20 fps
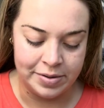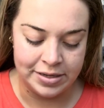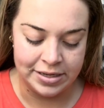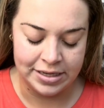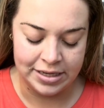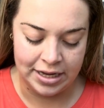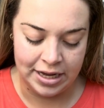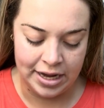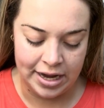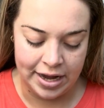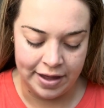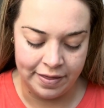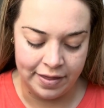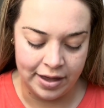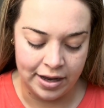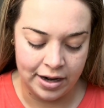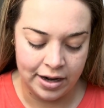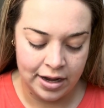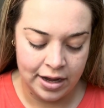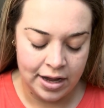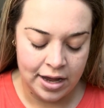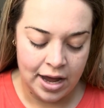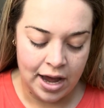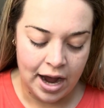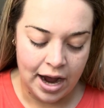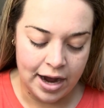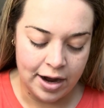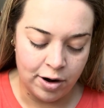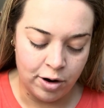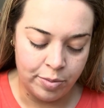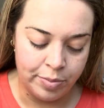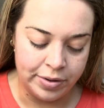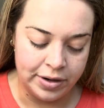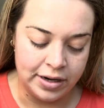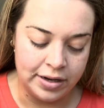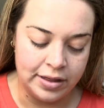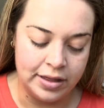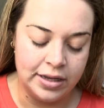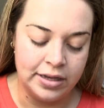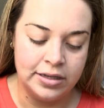C. And then I opened
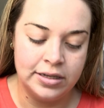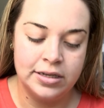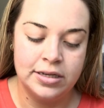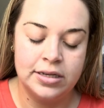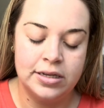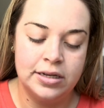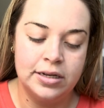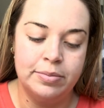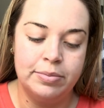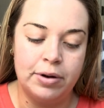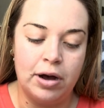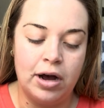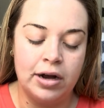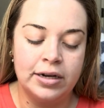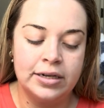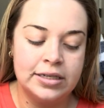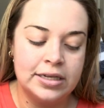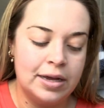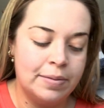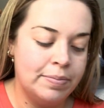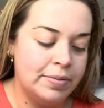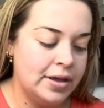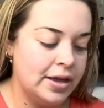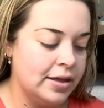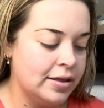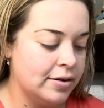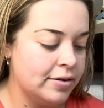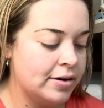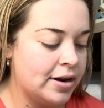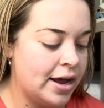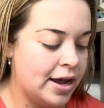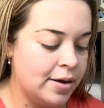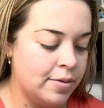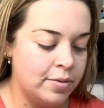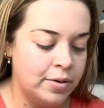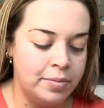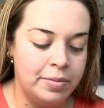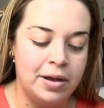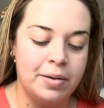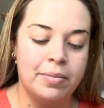this box up the other day
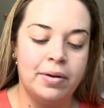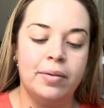when me and my